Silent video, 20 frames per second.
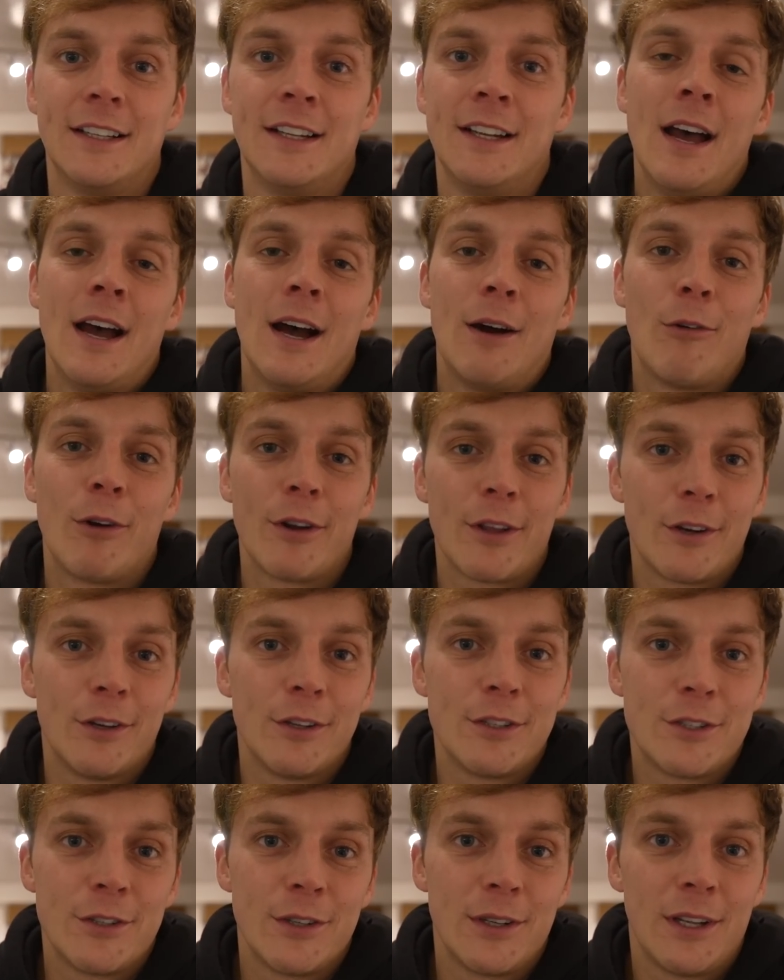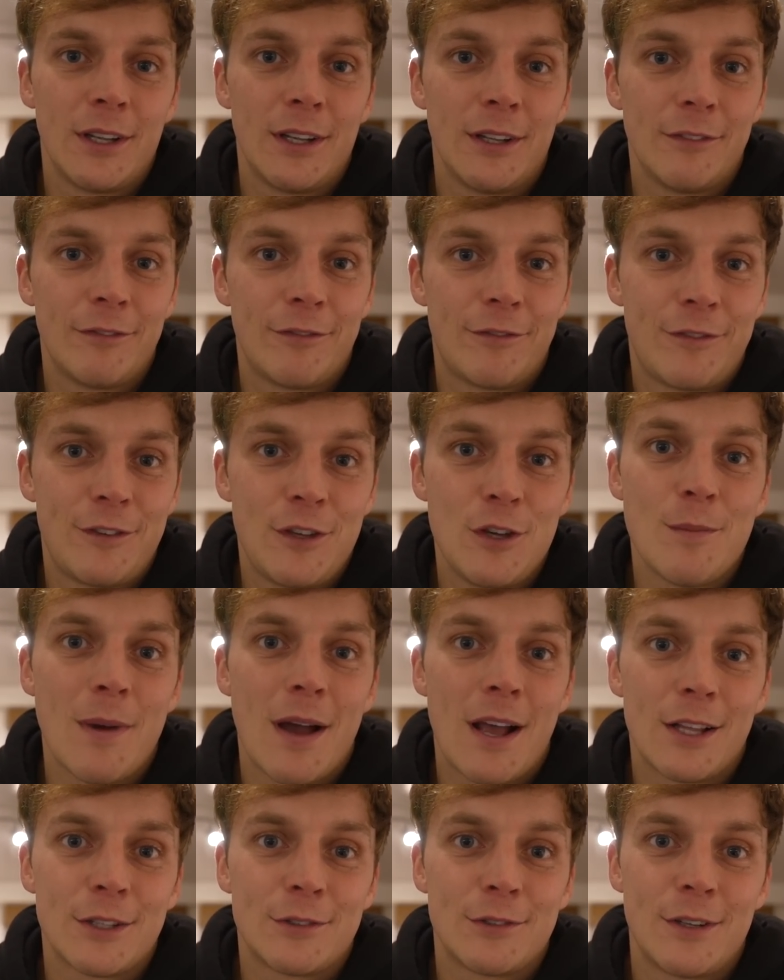I want to go and do a few
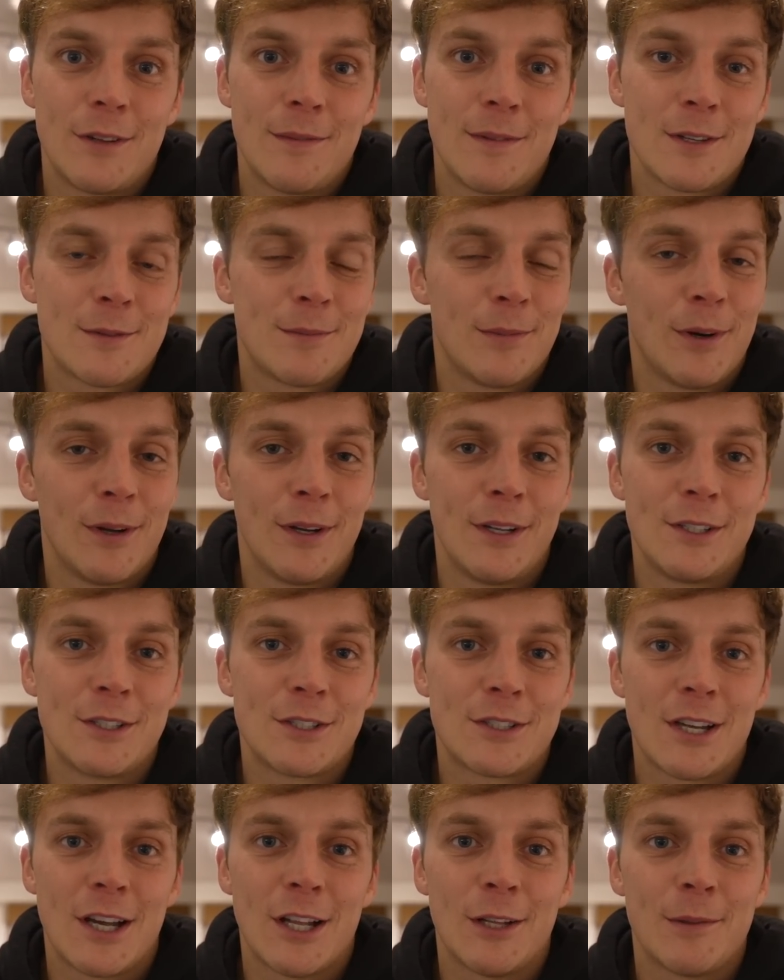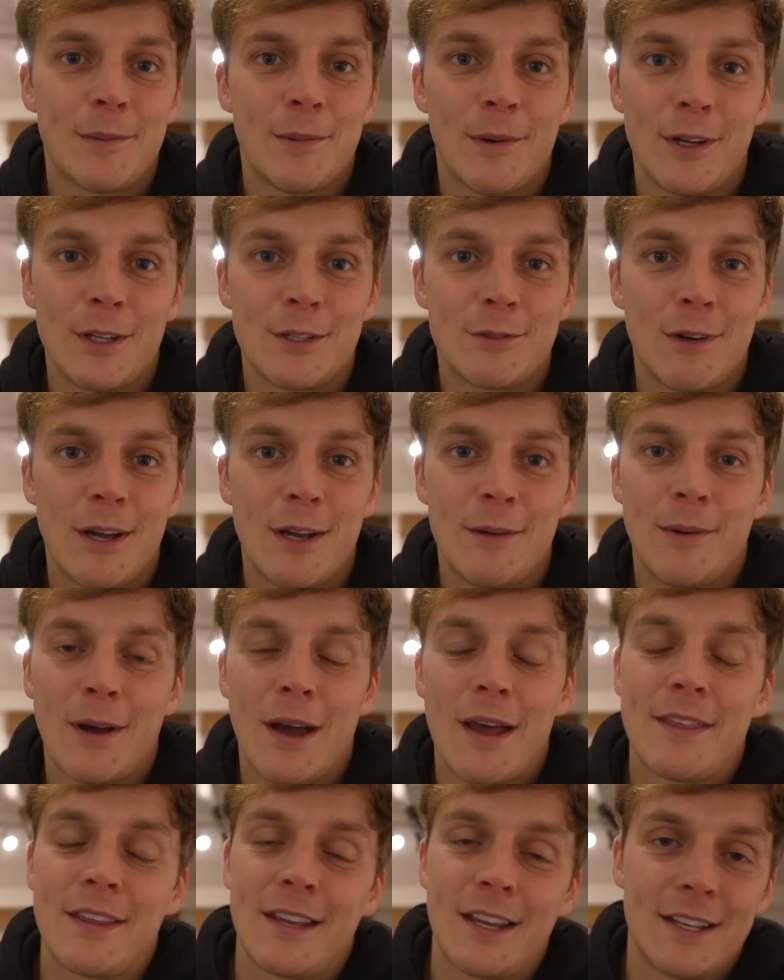miles with him this morning just to help him on his way, but
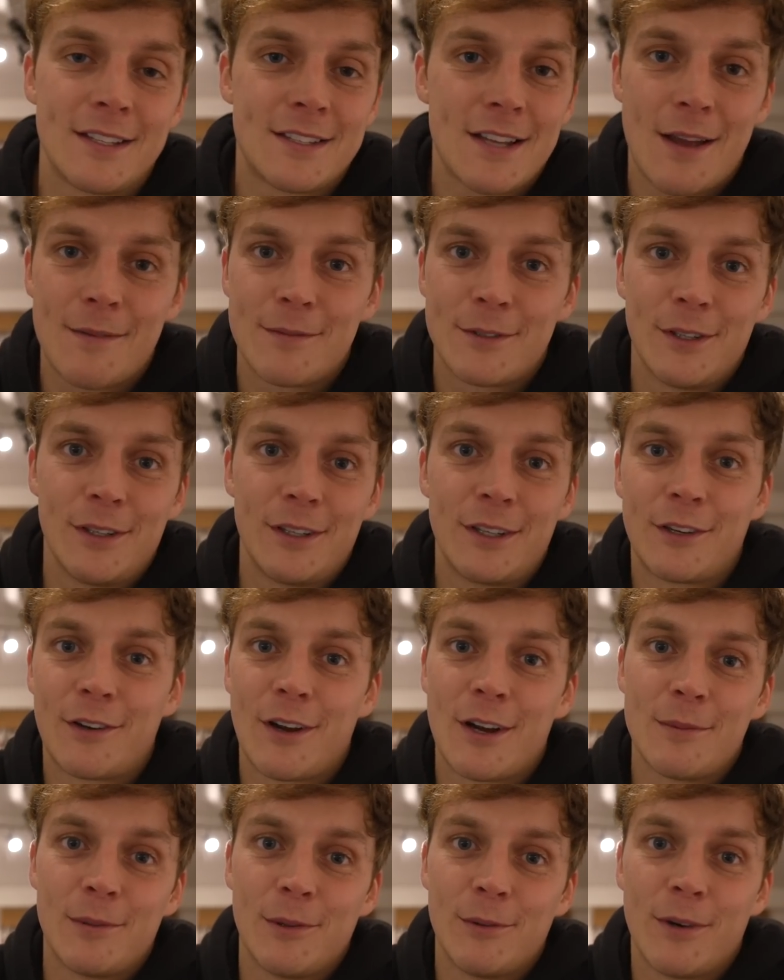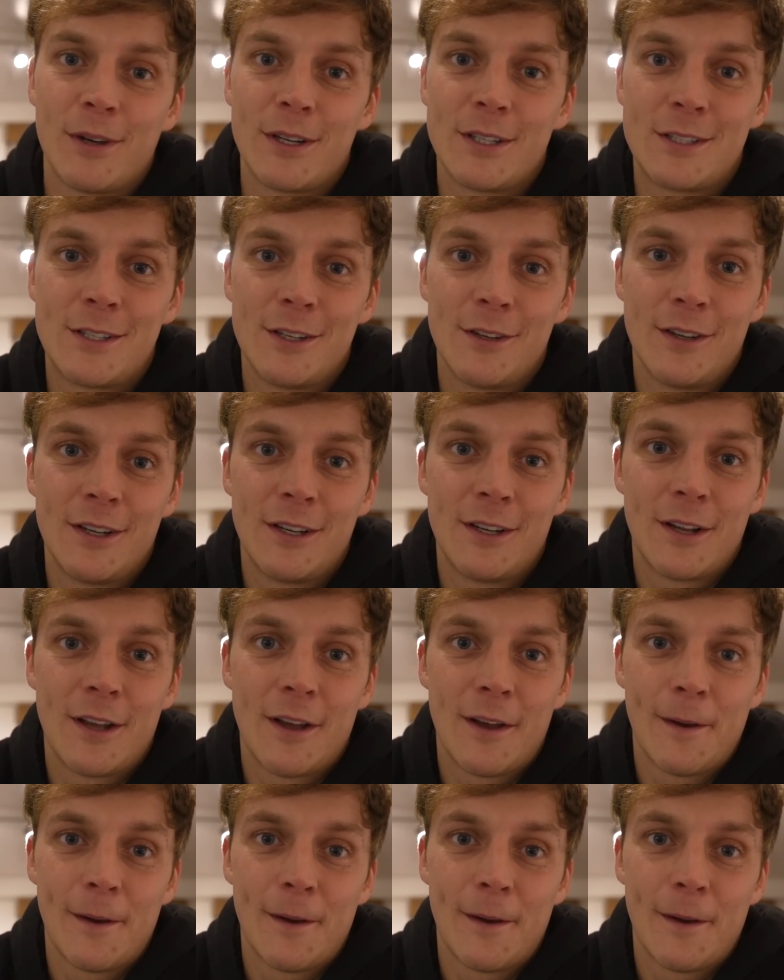I think it's absolutely incredible what he's doing.